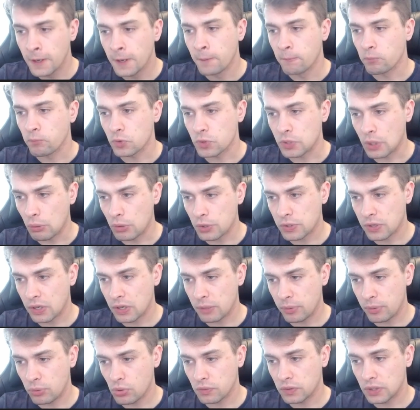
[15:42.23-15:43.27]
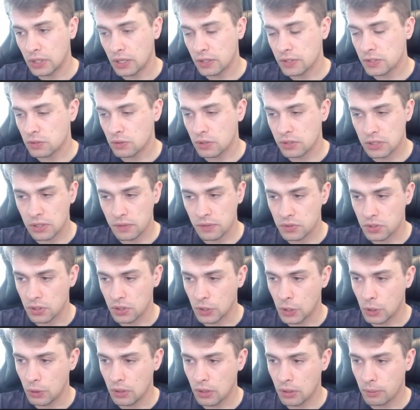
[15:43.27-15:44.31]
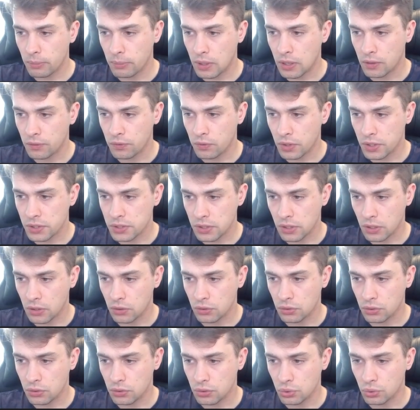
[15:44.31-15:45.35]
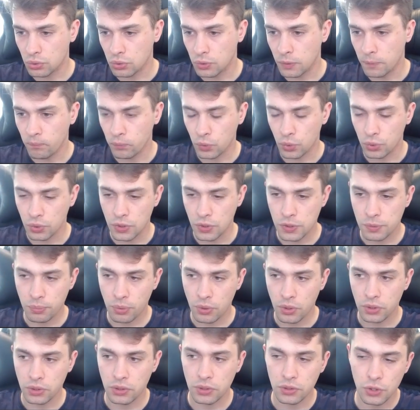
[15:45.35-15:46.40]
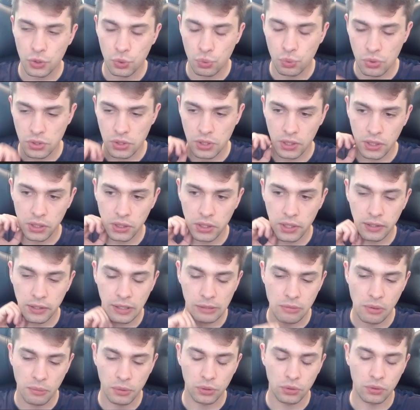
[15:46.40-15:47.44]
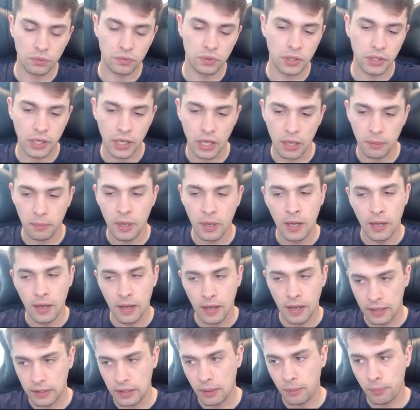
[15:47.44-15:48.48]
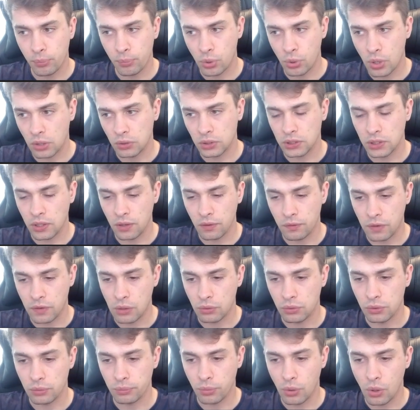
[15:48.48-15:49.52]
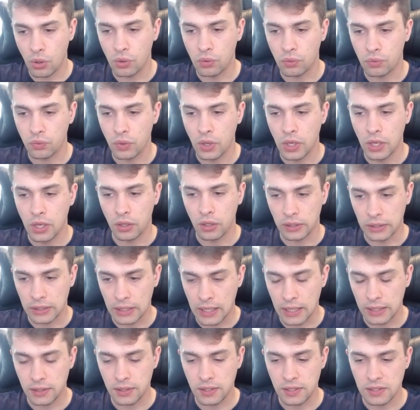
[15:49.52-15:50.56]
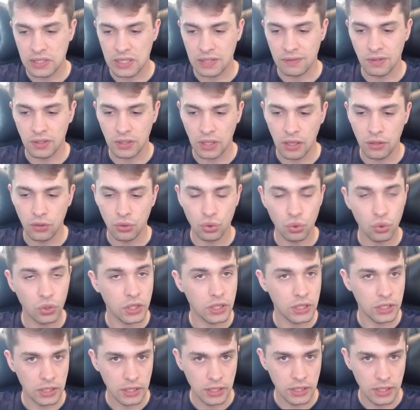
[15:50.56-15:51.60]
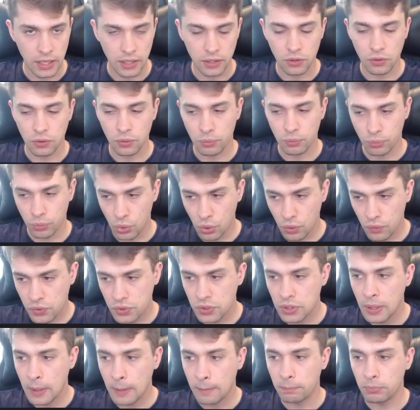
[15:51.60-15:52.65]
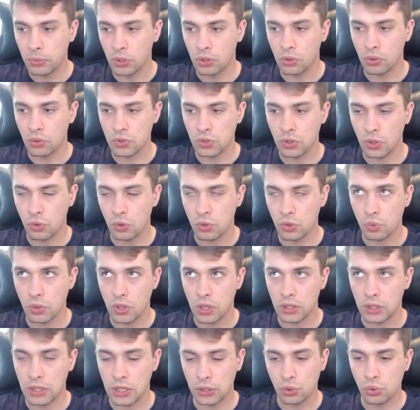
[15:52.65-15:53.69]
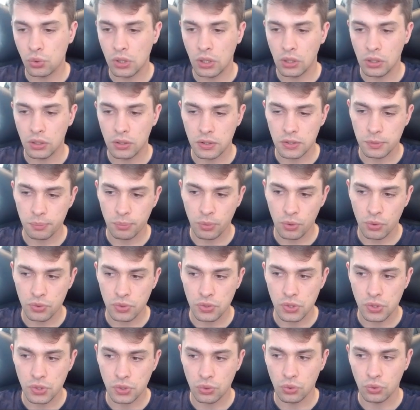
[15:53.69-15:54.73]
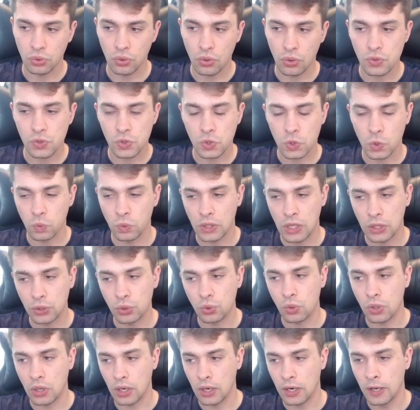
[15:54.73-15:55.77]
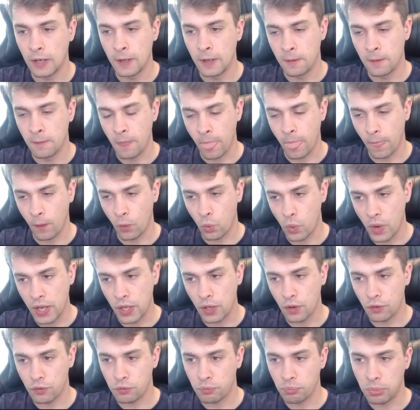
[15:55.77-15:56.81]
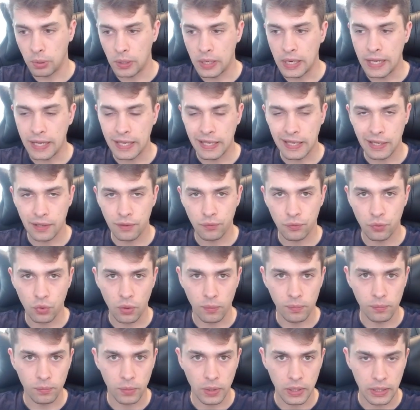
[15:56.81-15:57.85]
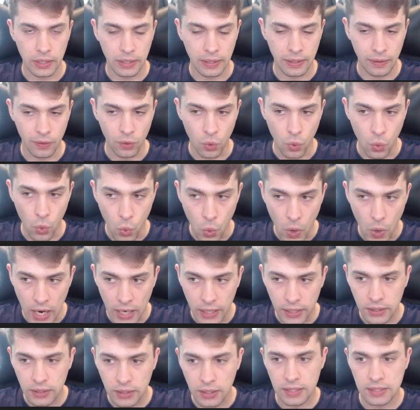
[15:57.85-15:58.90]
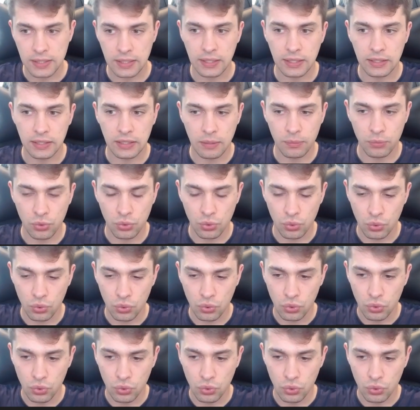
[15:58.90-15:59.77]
So I was happy with that. So as I've said, going back for a second to this point, this was the critical moment of the game, and I'm proud that I found both knight d7 and rook e8 moves, because those were natural responses to not so natural way of playing from white, as an attempt to